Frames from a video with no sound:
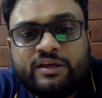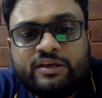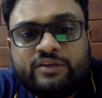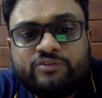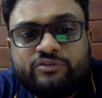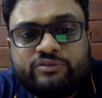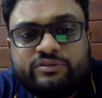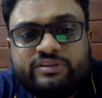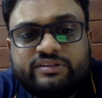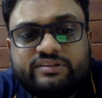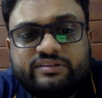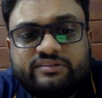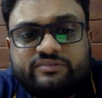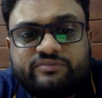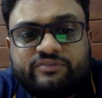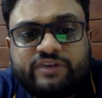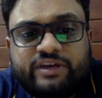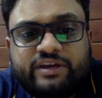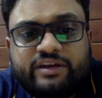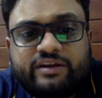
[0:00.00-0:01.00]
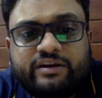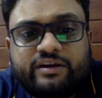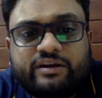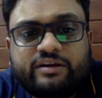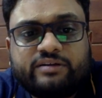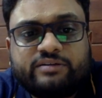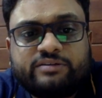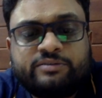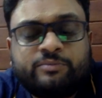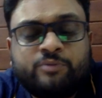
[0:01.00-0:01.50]
So this is where
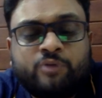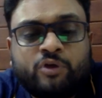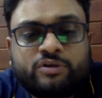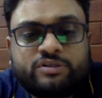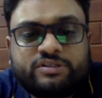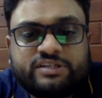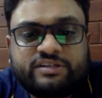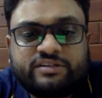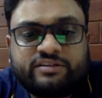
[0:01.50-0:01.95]
the blockchain